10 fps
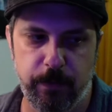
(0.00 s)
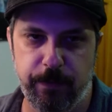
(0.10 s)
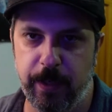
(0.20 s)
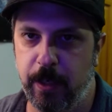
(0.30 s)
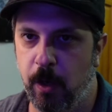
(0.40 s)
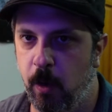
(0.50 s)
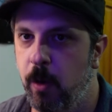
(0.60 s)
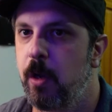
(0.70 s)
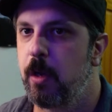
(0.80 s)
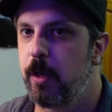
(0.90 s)

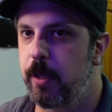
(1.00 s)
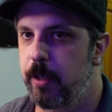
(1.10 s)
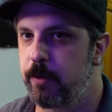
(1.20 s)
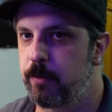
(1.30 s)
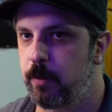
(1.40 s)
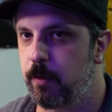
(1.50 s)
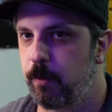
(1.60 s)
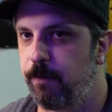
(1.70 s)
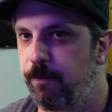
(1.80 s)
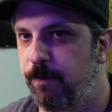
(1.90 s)
video, is
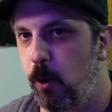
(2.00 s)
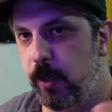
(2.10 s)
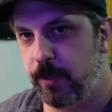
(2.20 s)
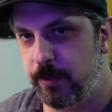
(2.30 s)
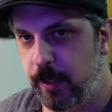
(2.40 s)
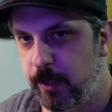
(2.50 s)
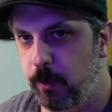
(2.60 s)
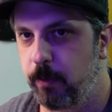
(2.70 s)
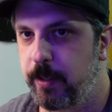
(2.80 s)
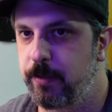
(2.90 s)
focusing
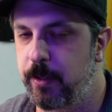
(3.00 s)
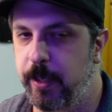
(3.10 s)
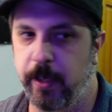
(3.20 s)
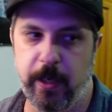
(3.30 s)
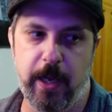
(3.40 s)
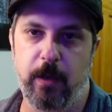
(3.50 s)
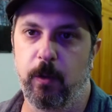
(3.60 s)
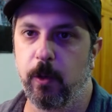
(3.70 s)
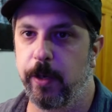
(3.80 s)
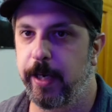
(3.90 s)
your listening
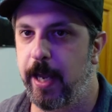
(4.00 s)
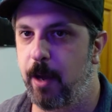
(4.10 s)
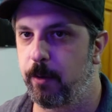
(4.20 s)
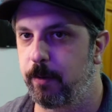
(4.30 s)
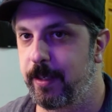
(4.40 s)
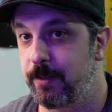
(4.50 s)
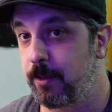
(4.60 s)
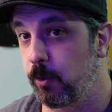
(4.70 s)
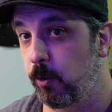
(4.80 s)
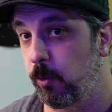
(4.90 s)
and learning how to
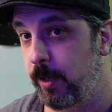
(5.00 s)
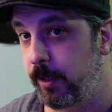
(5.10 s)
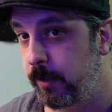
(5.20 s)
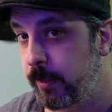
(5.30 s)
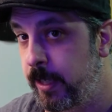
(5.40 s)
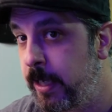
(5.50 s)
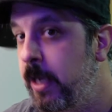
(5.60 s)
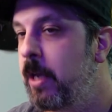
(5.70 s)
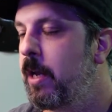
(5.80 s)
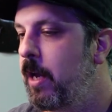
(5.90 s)
listen critically,
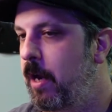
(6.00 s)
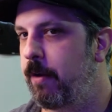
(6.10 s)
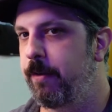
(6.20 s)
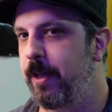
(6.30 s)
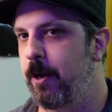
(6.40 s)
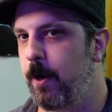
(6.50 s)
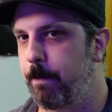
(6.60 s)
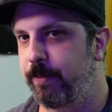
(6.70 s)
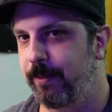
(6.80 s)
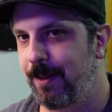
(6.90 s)
and then
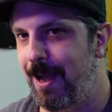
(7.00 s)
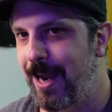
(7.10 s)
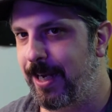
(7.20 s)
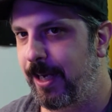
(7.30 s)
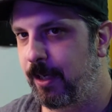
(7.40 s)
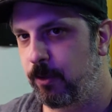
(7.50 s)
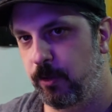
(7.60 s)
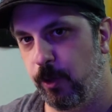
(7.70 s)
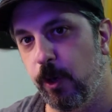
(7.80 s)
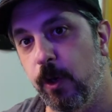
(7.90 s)
applying
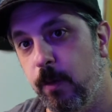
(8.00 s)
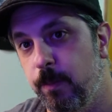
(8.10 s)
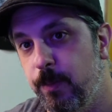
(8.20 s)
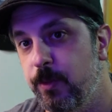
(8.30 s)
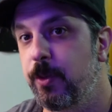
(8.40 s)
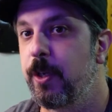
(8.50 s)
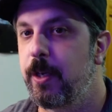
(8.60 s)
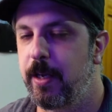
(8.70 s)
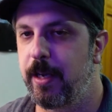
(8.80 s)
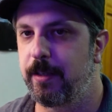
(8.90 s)
terms
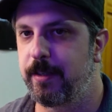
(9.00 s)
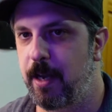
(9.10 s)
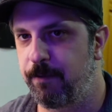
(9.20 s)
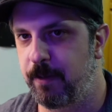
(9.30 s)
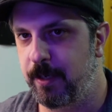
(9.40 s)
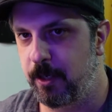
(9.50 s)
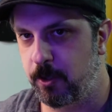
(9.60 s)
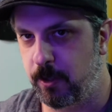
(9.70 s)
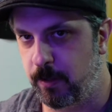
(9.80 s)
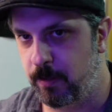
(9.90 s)
and
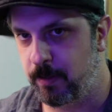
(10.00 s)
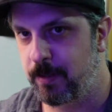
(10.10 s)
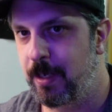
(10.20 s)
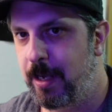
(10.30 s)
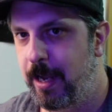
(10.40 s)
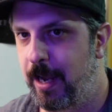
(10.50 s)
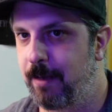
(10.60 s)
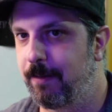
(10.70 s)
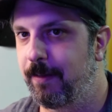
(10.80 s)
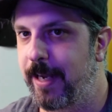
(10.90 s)
definitions
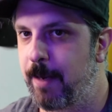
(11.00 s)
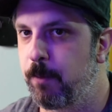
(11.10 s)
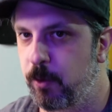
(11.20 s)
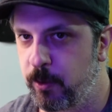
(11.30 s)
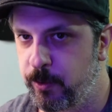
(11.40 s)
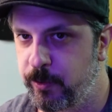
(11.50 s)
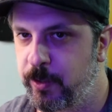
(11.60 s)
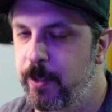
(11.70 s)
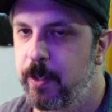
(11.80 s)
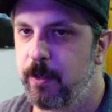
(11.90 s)
and
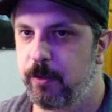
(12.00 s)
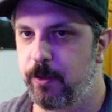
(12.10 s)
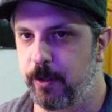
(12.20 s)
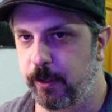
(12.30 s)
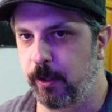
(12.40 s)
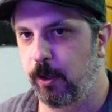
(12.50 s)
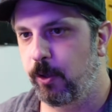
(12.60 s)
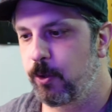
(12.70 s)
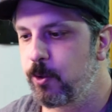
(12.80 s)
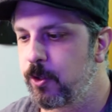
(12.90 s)
labels to the
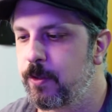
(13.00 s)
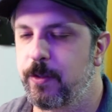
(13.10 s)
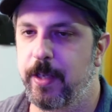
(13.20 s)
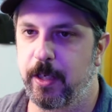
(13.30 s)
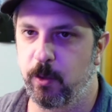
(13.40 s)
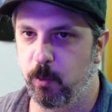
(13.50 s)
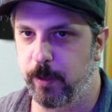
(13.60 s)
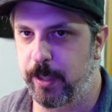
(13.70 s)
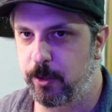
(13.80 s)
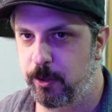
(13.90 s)
conclusions that you
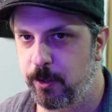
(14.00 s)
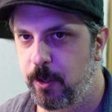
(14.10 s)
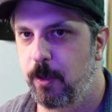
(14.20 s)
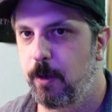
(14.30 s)
reach